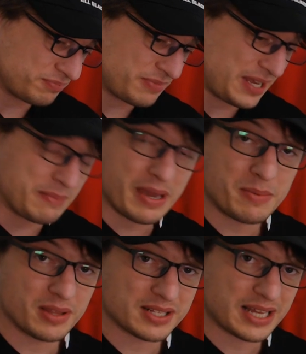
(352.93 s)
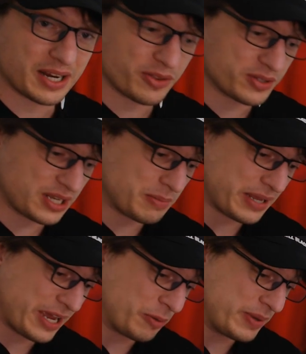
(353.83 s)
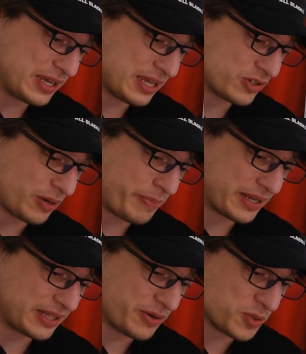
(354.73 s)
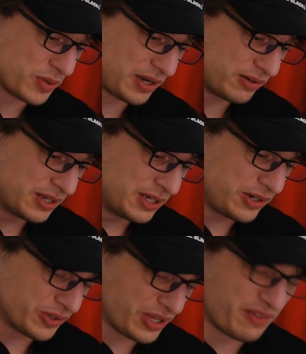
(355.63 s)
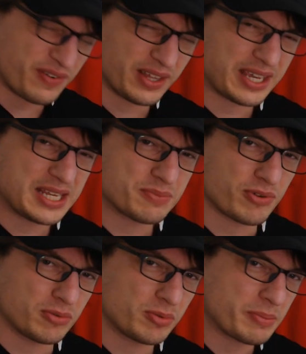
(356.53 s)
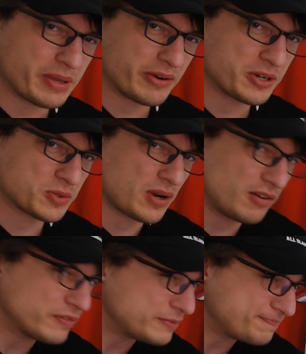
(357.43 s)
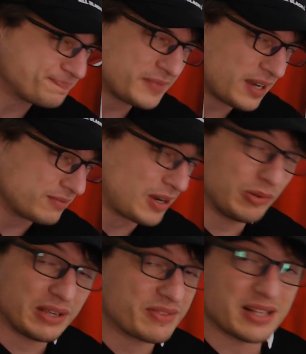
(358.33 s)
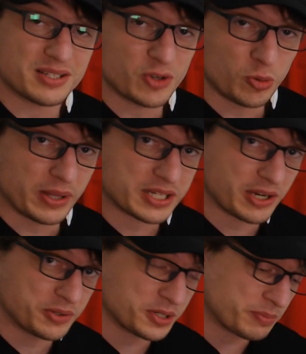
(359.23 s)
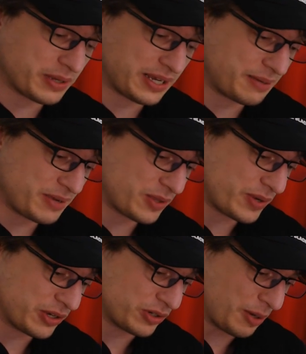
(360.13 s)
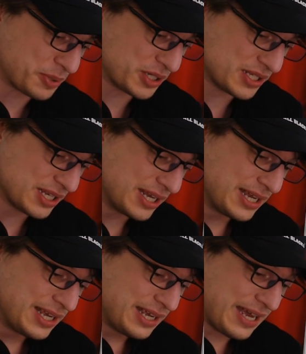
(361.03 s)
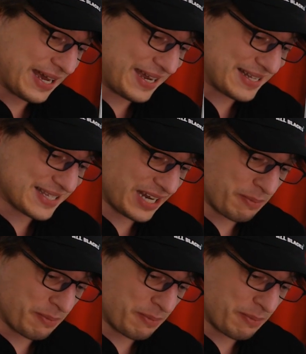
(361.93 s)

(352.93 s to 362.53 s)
he may be the starting thirteen, but A L B can drop back there as well, although you feel like he's probably better at twelve. I'll leave that to the All Blacks coaches, but um, either way, good options. Uh, and Sonny